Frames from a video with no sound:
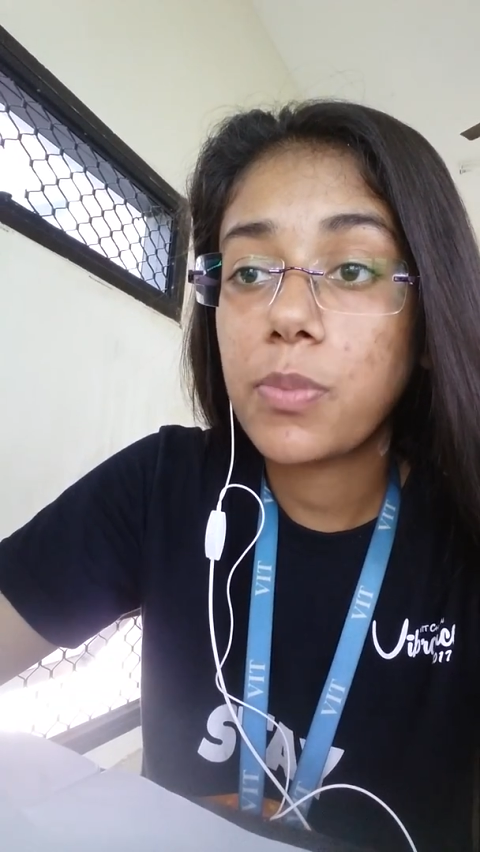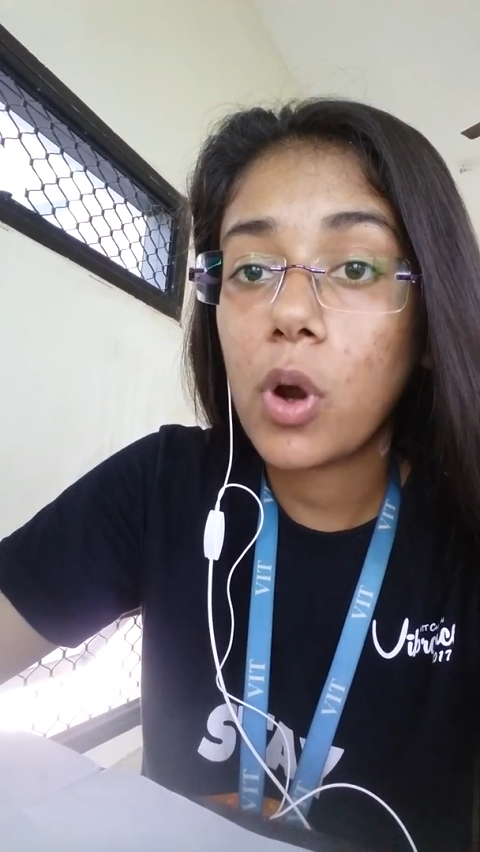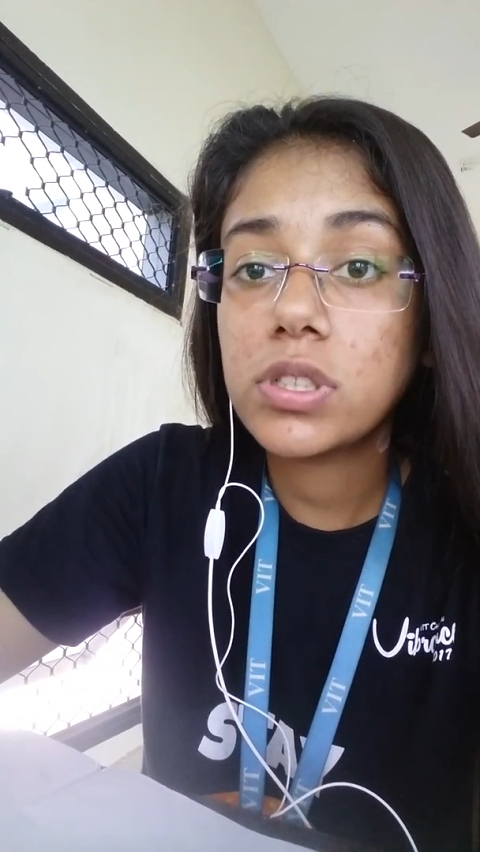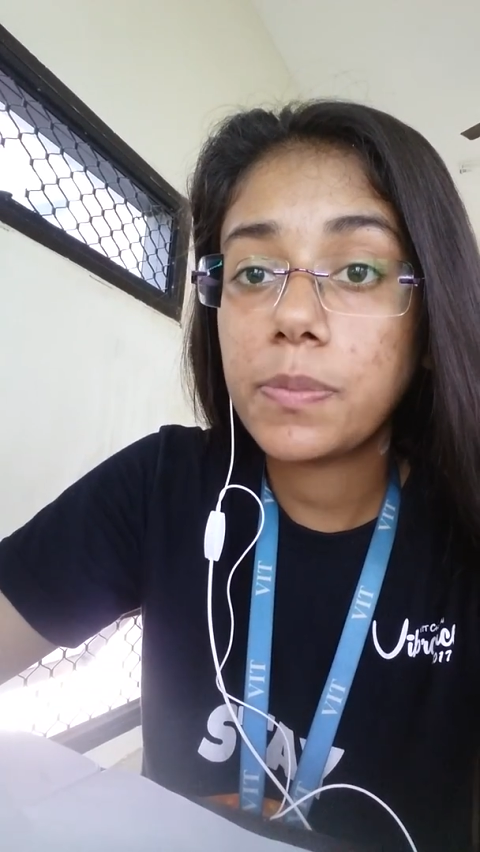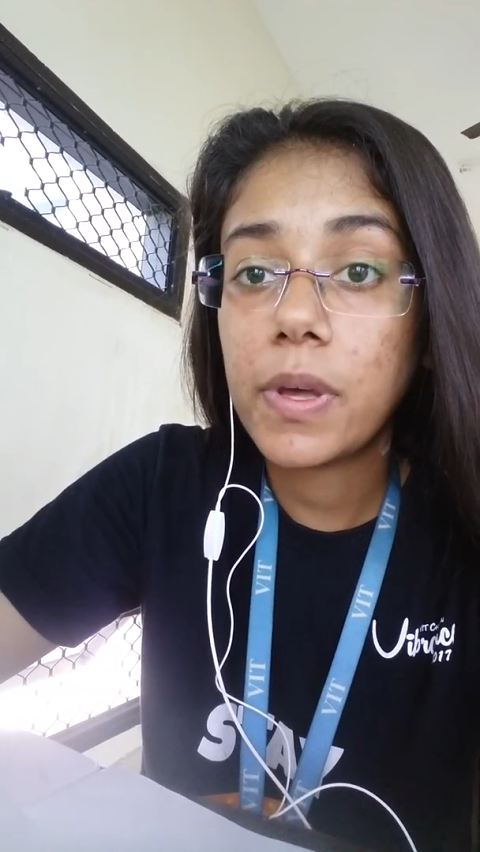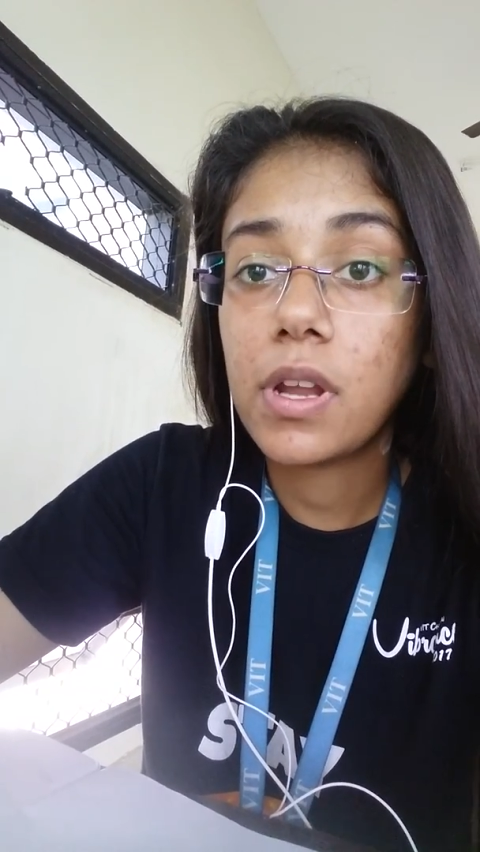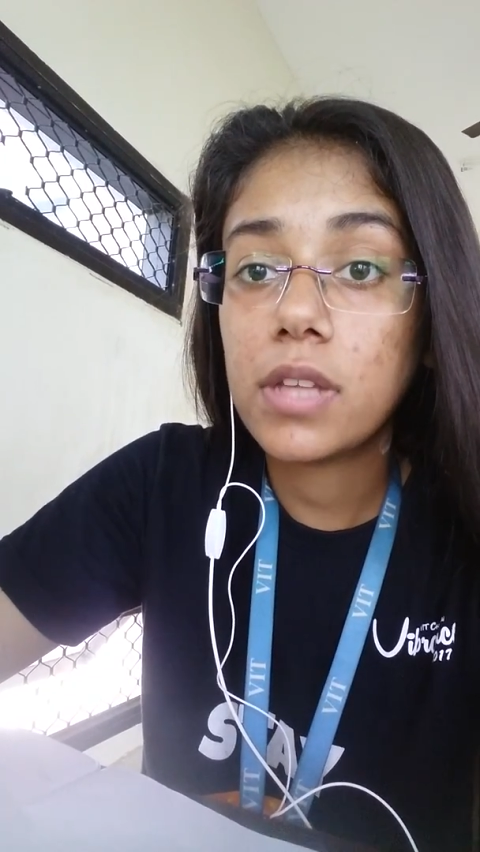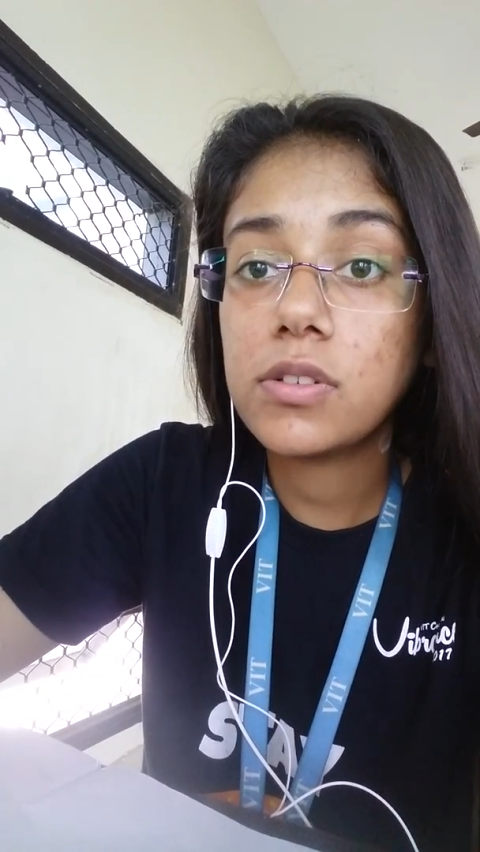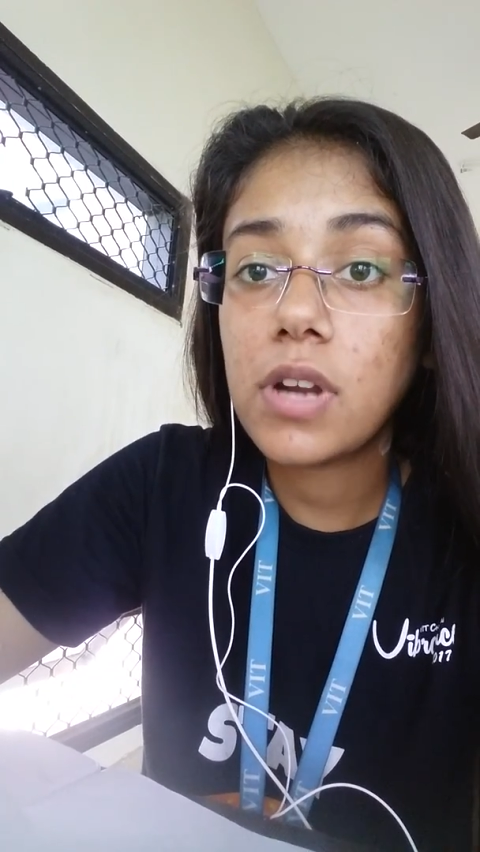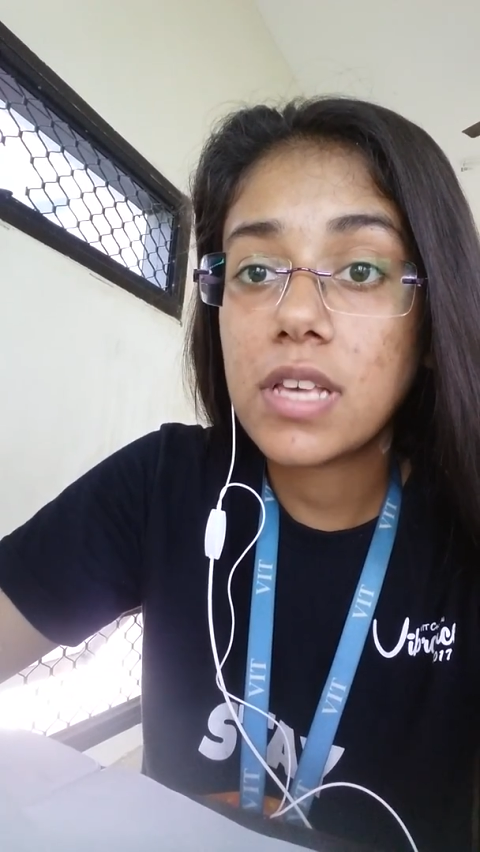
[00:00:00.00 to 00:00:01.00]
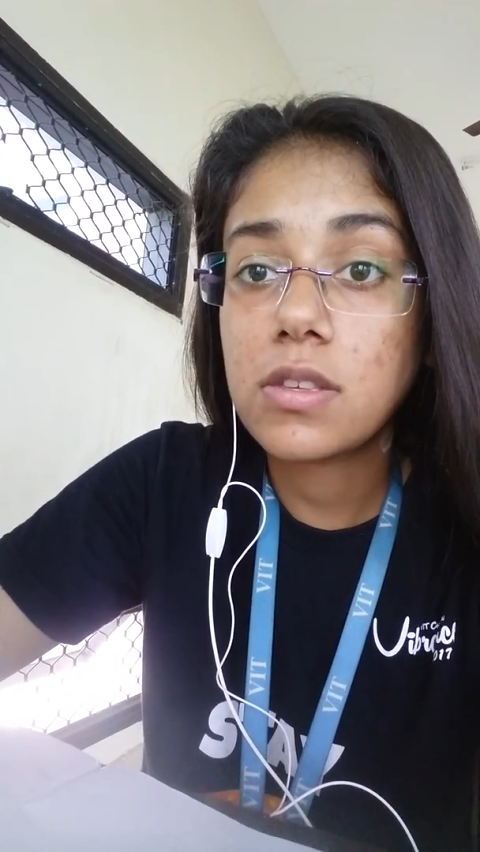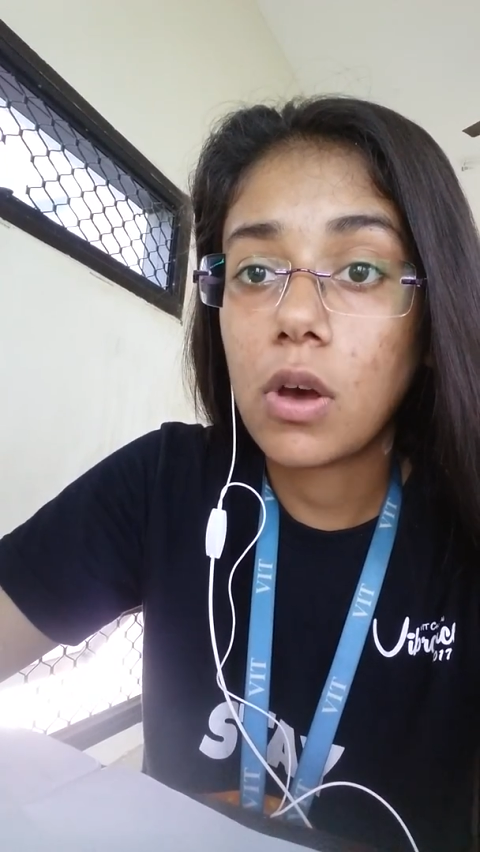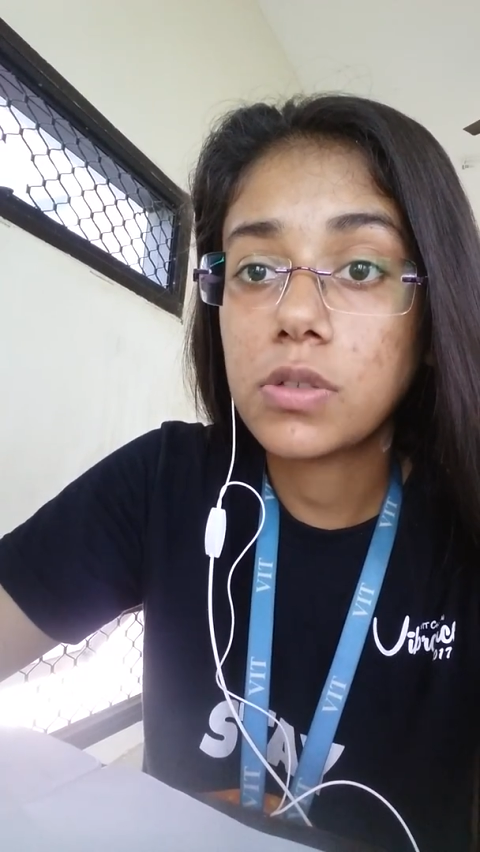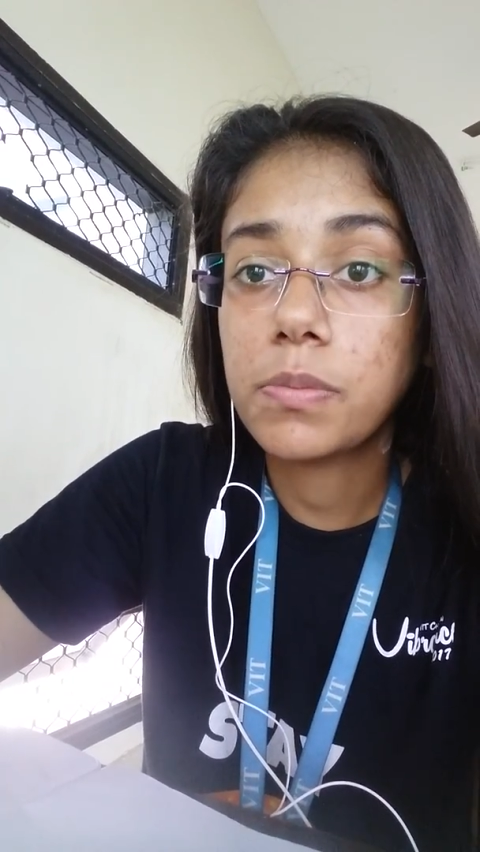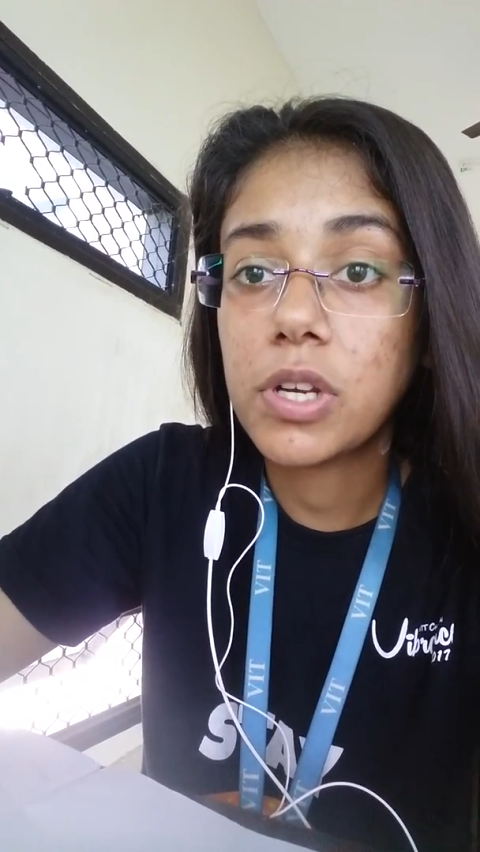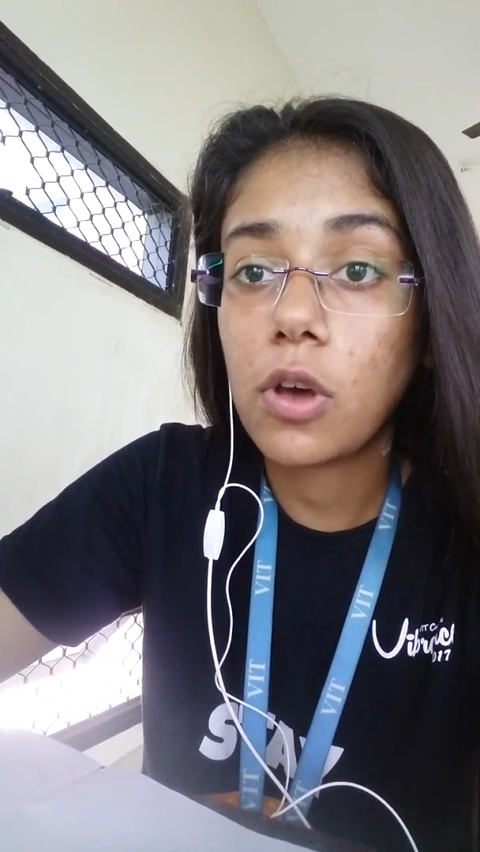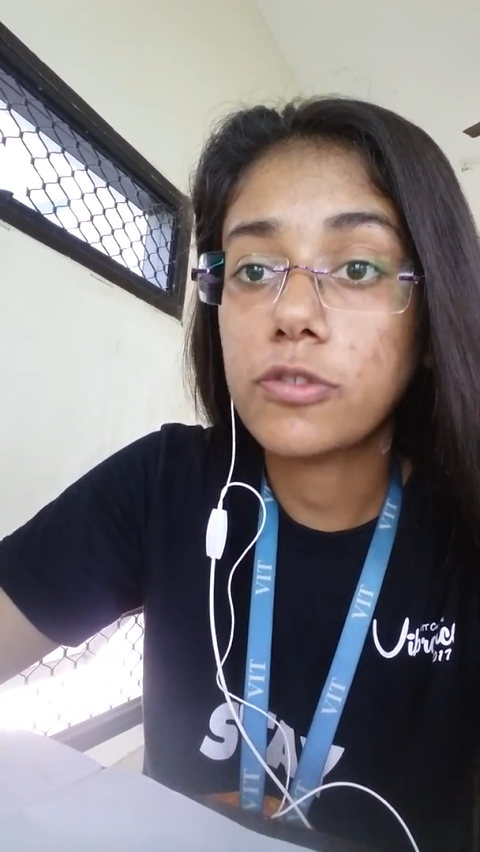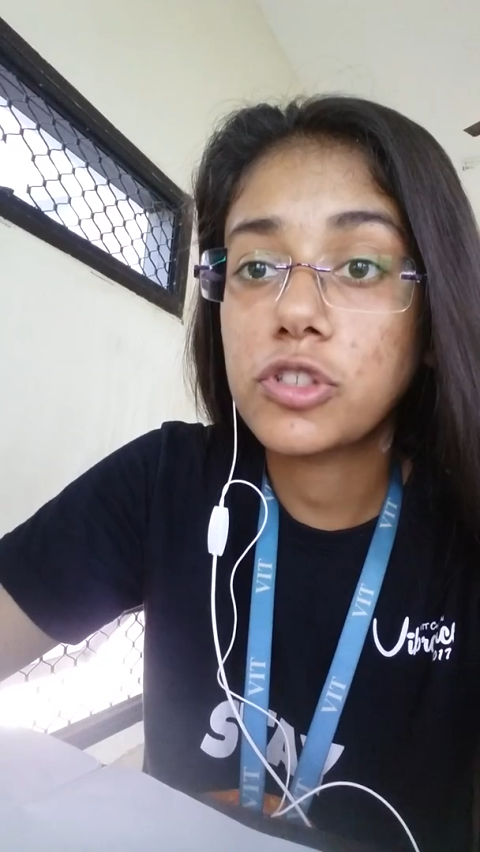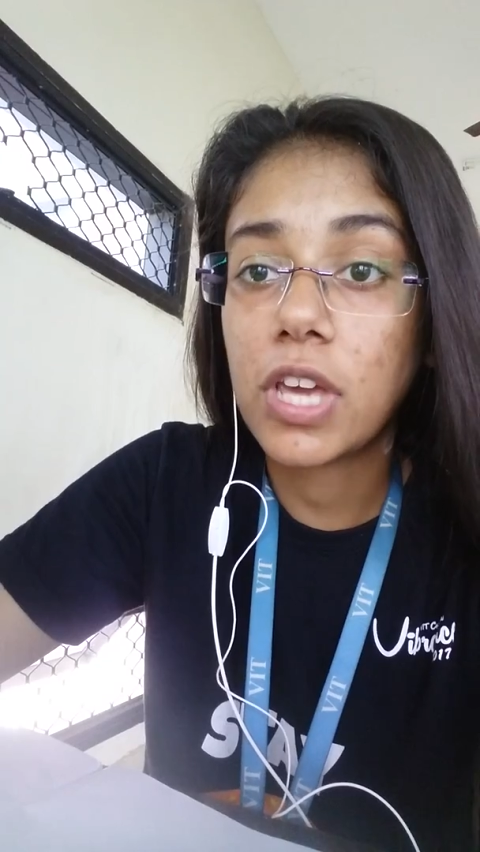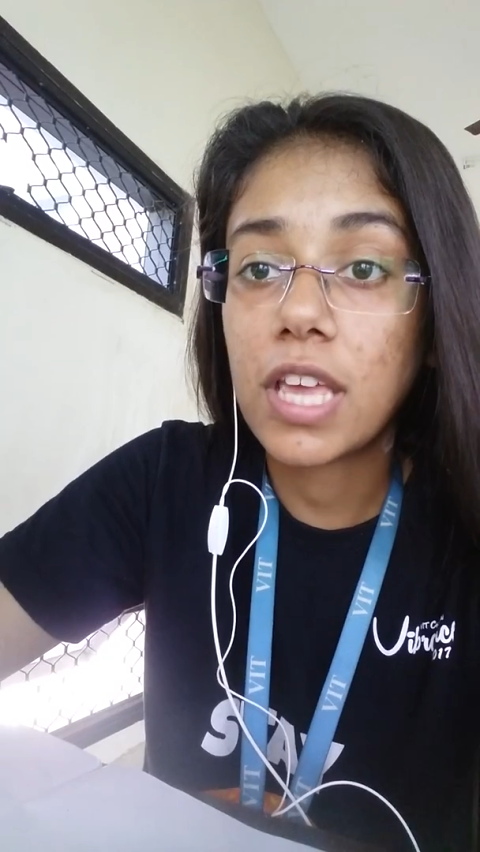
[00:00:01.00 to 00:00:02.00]
brought up another assortment of
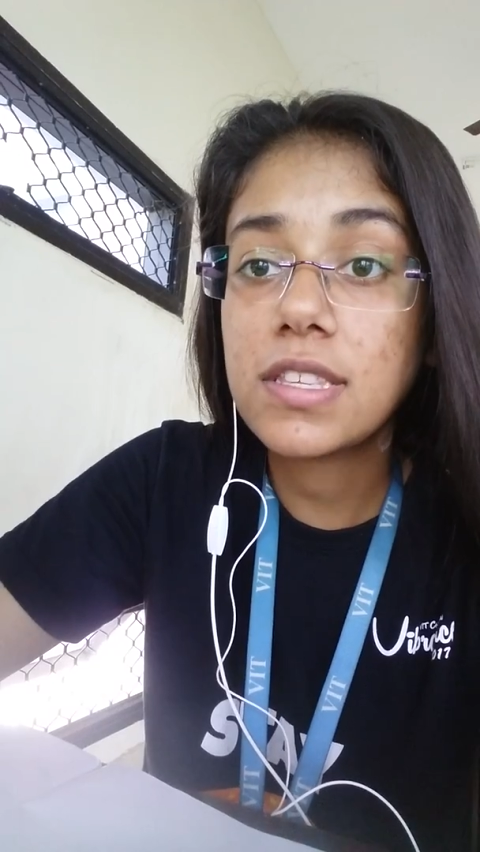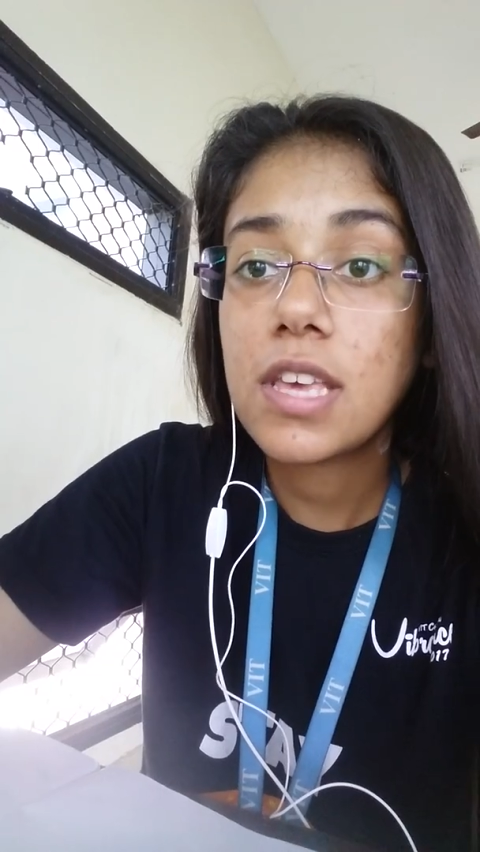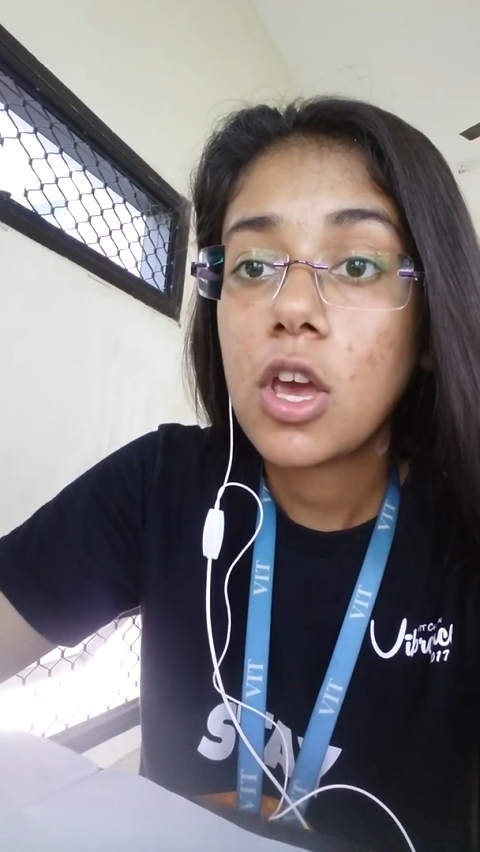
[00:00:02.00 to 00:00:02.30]
shades